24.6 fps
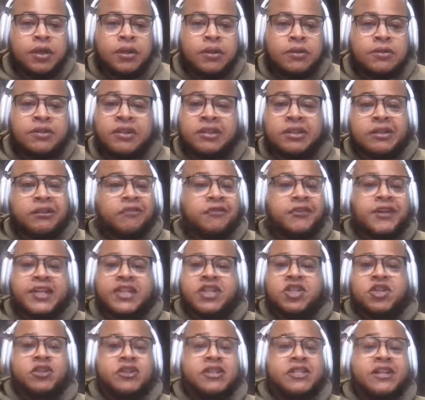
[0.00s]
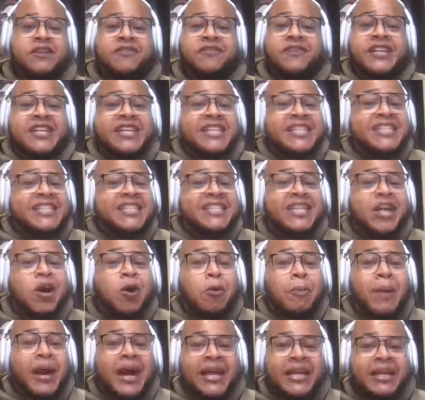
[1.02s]
to defend yourself against
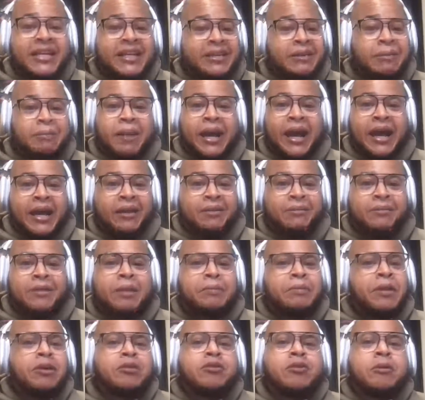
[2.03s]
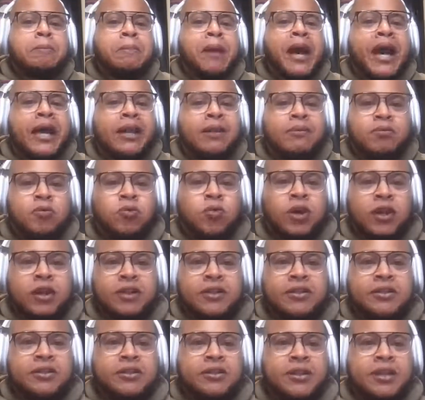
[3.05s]
nobody in the bottom. Those are bottom
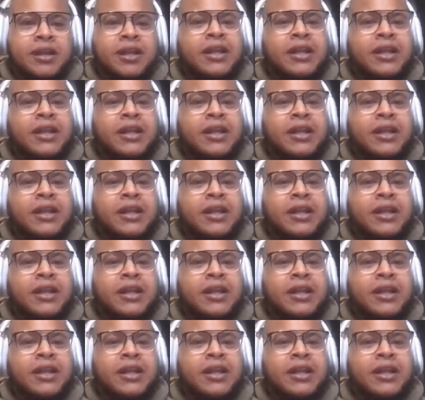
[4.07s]
dwellers.